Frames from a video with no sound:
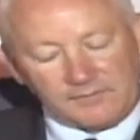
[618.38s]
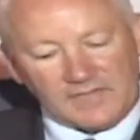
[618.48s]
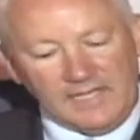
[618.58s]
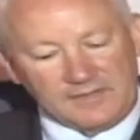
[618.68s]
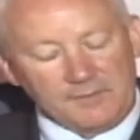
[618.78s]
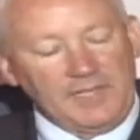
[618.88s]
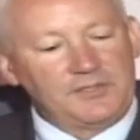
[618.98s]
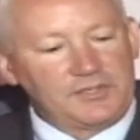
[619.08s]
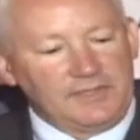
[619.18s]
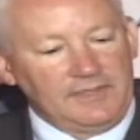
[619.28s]
as I
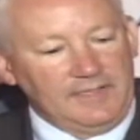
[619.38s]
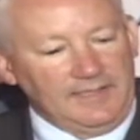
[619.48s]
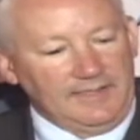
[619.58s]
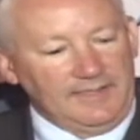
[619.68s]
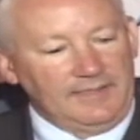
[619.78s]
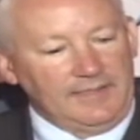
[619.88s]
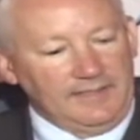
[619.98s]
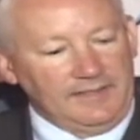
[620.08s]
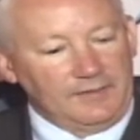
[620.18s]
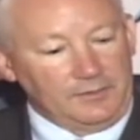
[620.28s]
mentioned
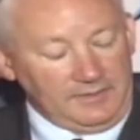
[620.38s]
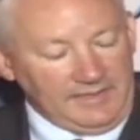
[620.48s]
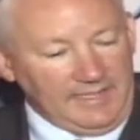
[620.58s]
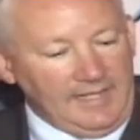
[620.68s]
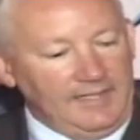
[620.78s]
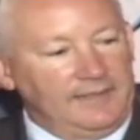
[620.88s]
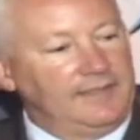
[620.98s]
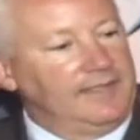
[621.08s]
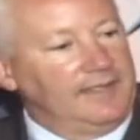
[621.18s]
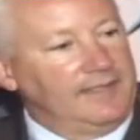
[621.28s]
early on
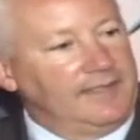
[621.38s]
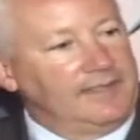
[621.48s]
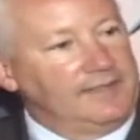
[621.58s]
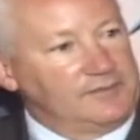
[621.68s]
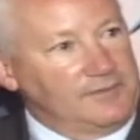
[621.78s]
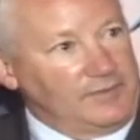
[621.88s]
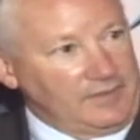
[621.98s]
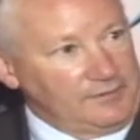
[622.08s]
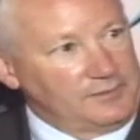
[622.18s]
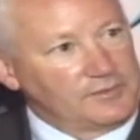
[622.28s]
in some of our
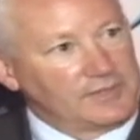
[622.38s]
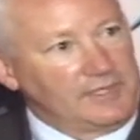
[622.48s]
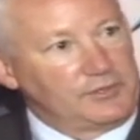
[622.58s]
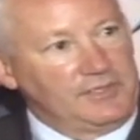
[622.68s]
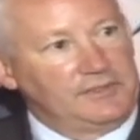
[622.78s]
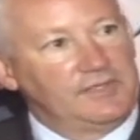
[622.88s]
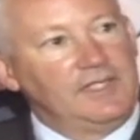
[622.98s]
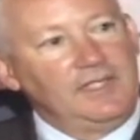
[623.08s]
other discussions,